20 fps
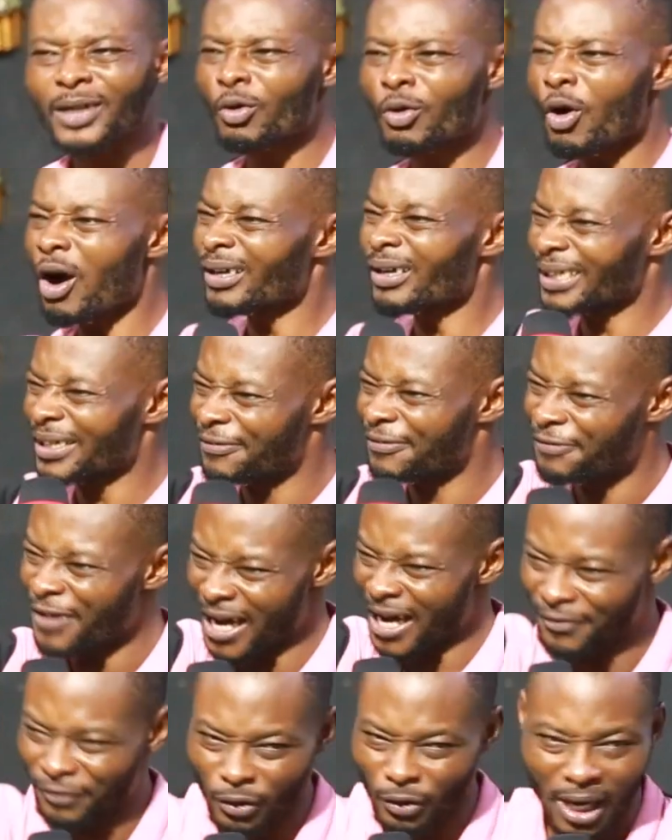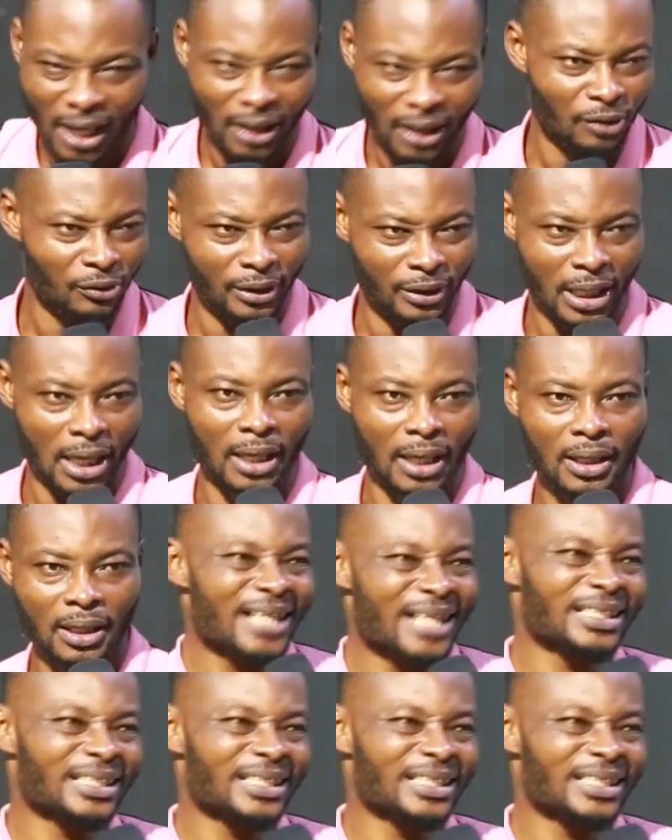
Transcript: May God revive you. Hallelujah.